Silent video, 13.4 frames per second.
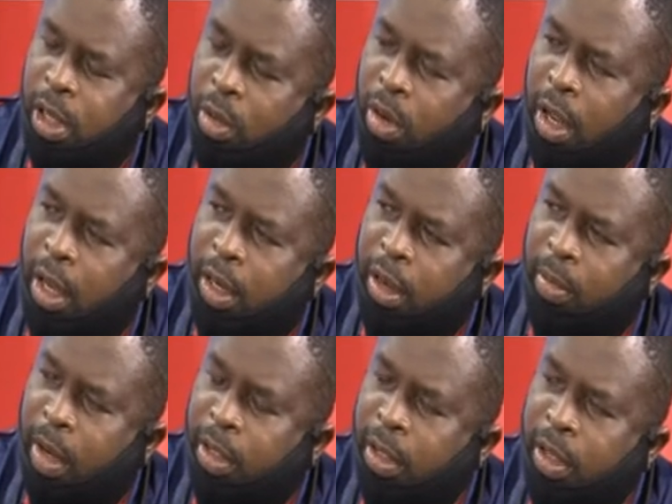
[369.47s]
circular
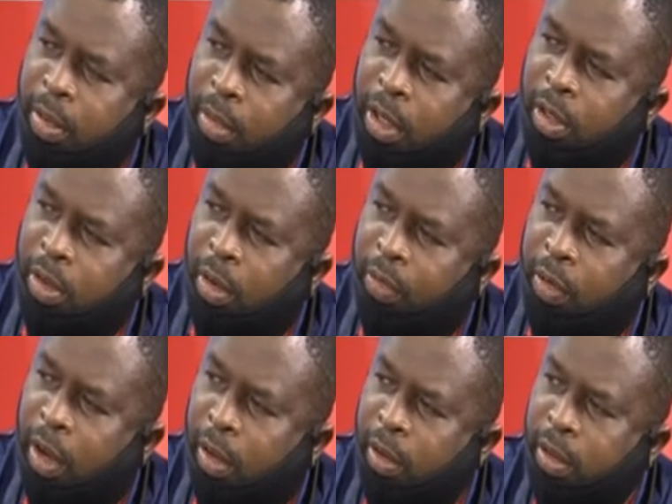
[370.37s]
came out in the Ministry of
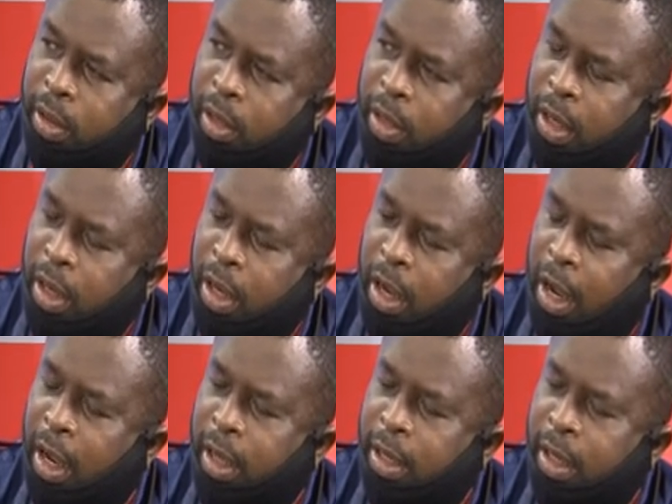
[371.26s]
Health. And